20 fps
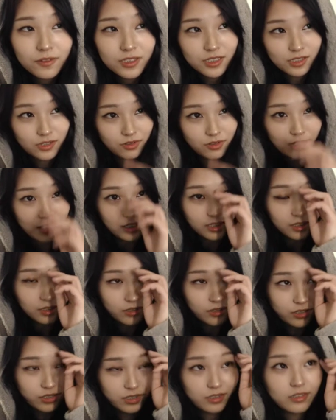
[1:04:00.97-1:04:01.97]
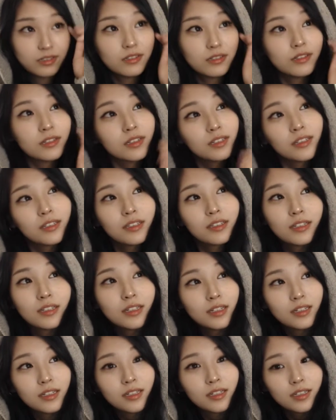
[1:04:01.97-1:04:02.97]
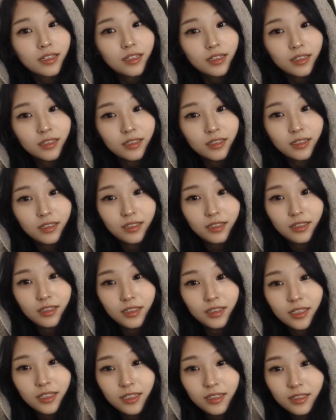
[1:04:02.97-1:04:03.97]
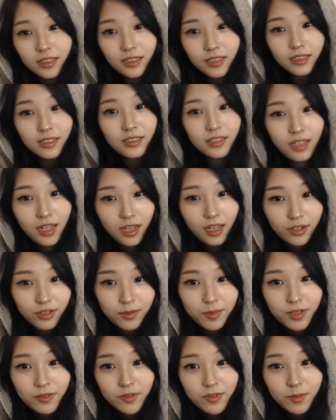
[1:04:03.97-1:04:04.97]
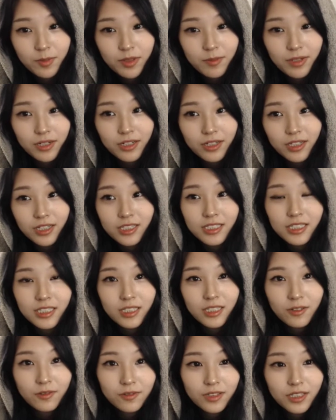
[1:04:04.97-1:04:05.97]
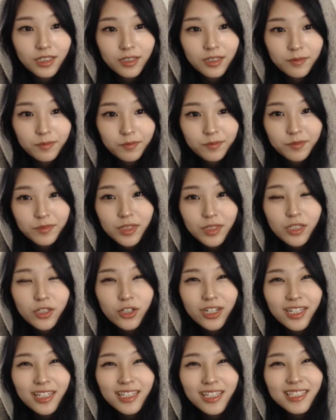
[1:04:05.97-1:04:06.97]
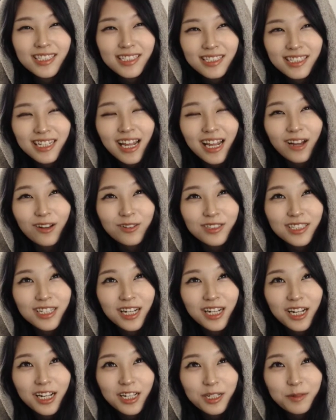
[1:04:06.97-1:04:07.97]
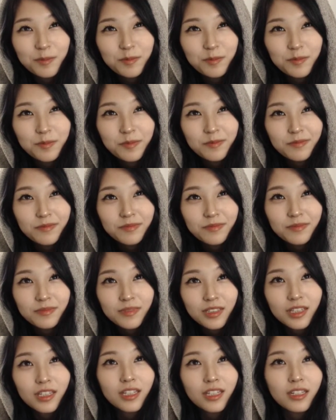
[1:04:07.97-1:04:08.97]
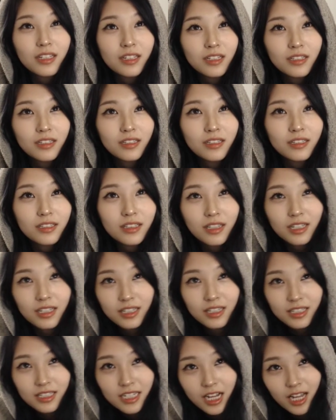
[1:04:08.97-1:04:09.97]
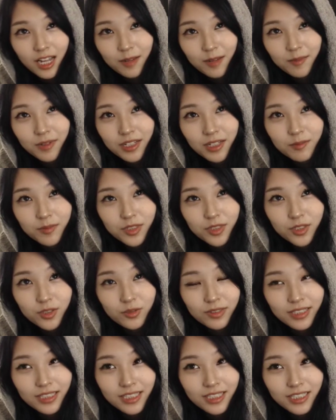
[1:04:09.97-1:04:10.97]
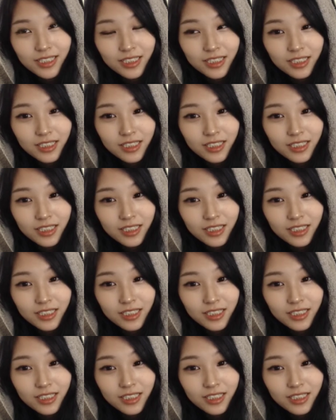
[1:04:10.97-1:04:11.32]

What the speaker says: so I could learn how to PvP better, because I definitely, during this downtime, the time in between